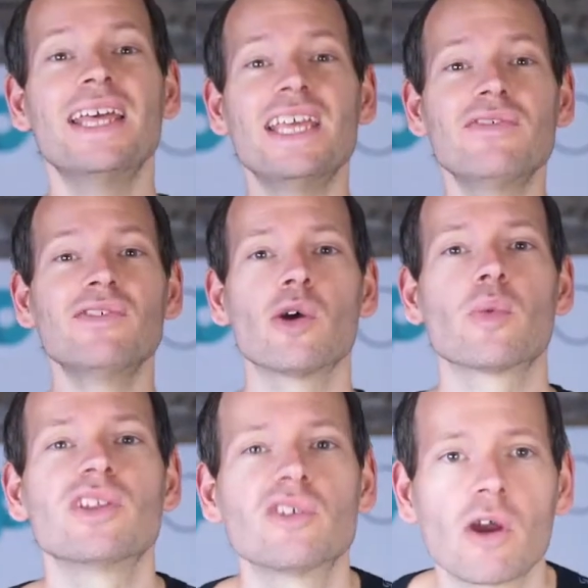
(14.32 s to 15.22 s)
even though
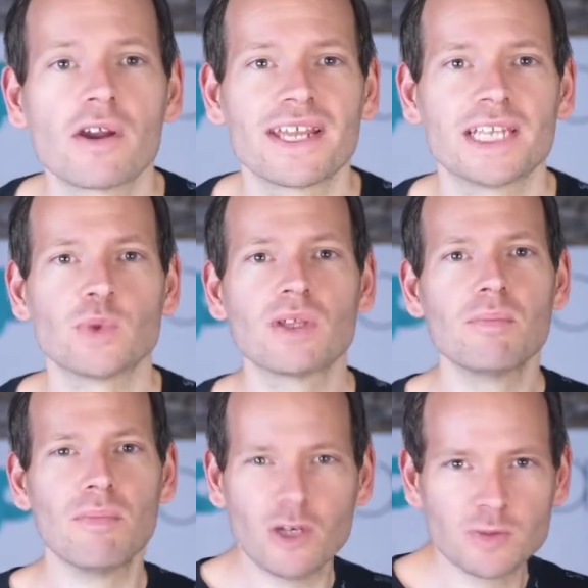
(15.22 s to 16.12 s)
retargeting is one of the
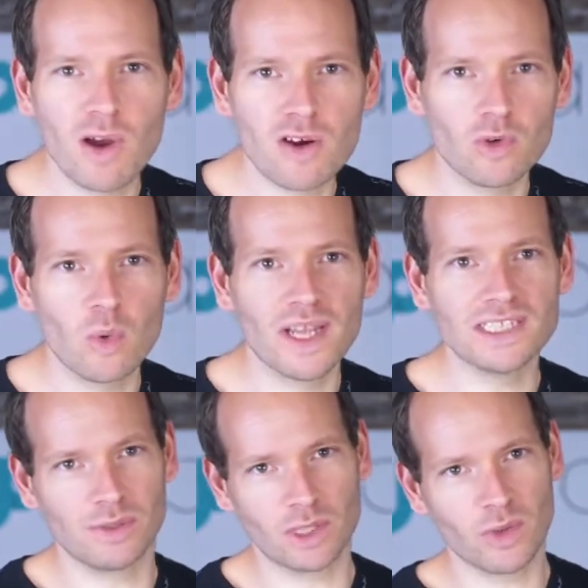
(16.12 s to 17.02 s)
most powerful ways
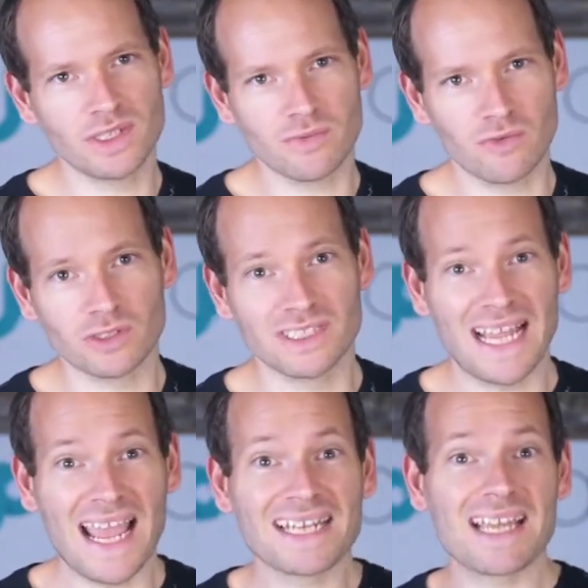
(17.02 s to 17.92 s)
to increase conversions
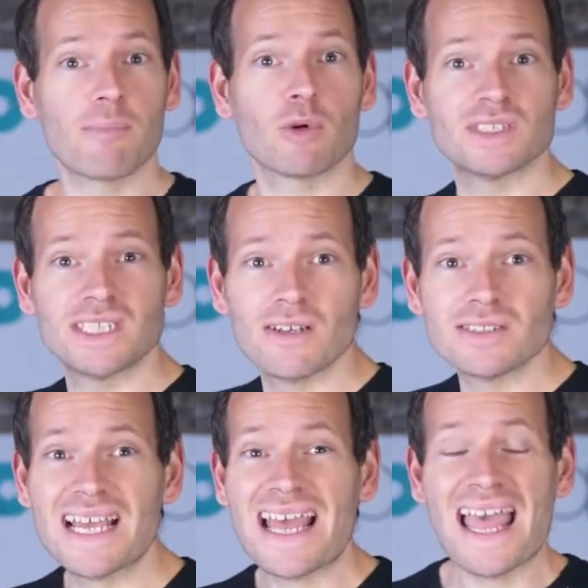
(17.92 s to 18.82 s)
and get more
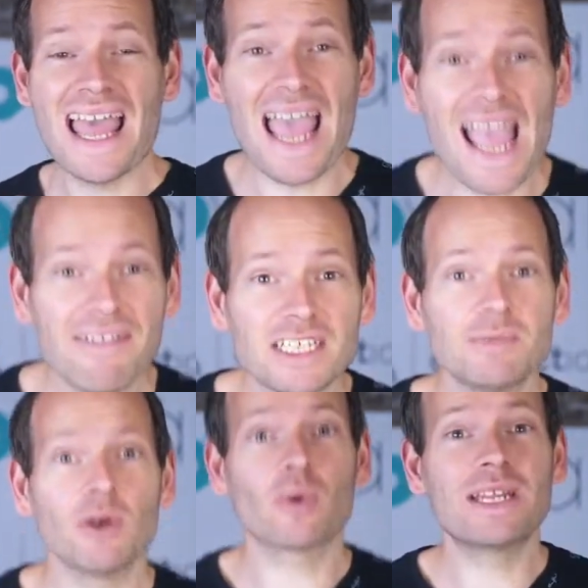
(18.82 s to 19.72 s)
sales, and it's
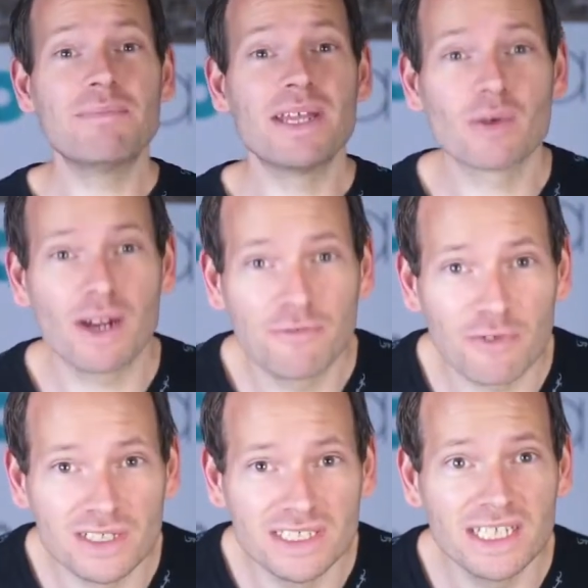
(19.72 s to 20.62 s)
already been around
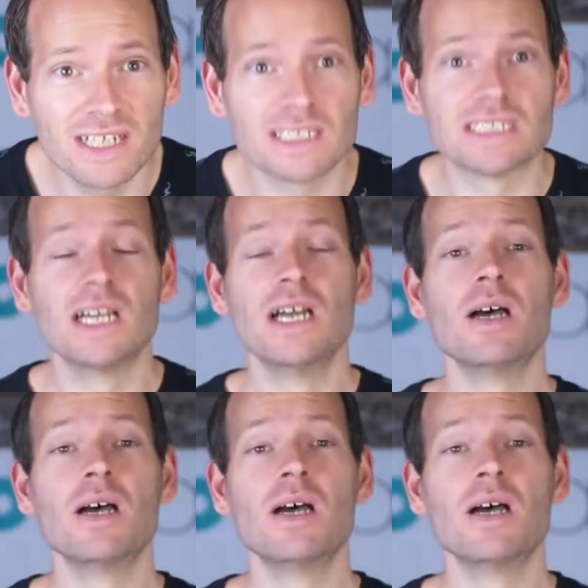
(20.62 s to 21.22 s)
for years,